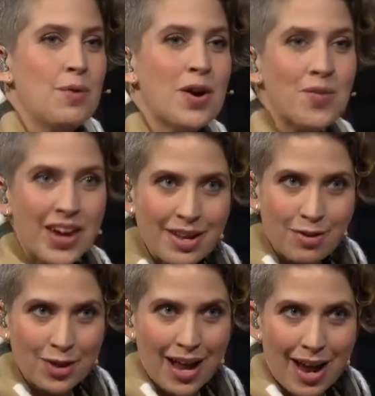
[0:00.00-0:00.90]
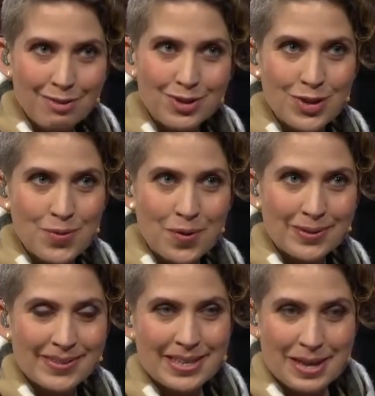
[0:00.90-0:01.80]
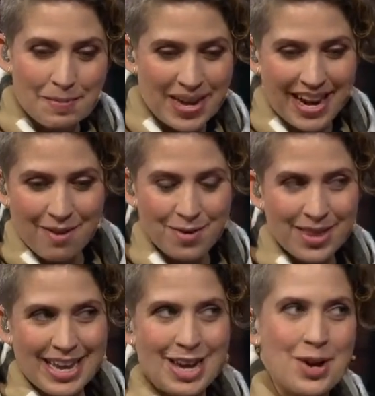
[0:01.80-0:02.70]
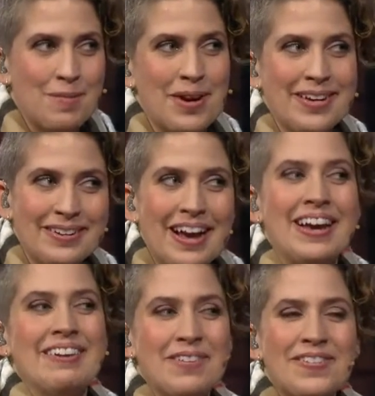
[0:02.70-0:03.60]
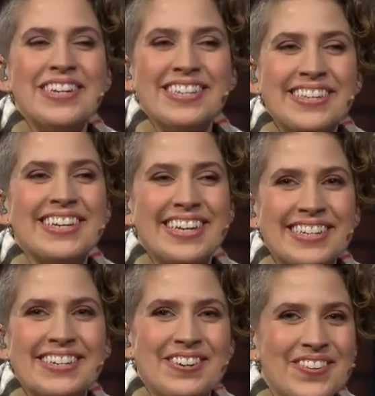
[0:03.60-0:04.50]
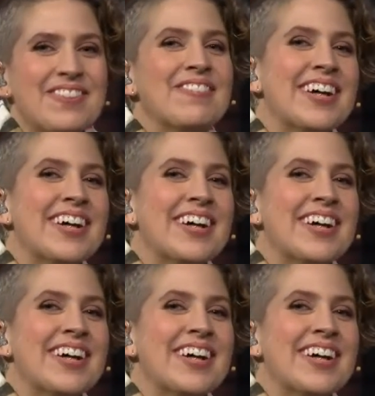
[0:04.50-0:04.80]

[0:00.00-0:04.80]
most importantly, don't forget, take it easy, and peace.